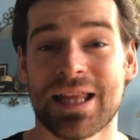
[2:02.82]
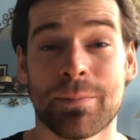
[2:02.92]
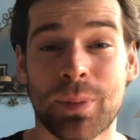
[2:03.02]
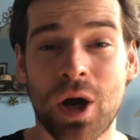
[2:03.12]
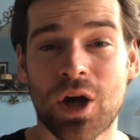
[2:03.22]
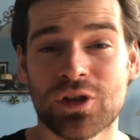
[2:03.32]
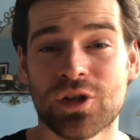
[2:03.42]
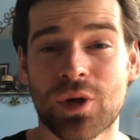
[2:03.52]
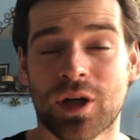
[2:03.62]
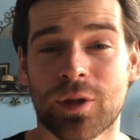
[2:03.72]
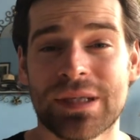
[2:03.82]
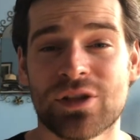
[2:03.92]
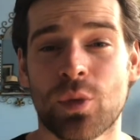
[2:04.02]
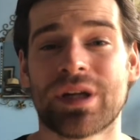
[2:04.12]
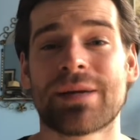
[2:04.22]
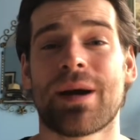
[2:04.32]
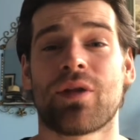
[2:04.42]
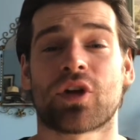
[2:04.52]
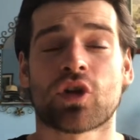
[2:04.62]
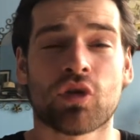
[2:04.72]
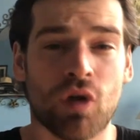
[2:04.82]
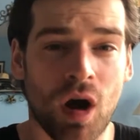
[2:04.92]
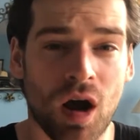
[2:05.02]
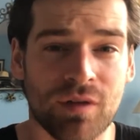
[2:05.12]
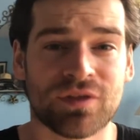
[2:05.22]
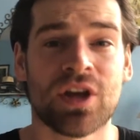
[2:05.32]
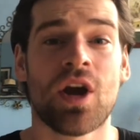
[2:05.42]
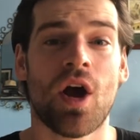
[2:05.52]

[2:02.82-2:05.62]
then in part two, I'm going to be talking about the craft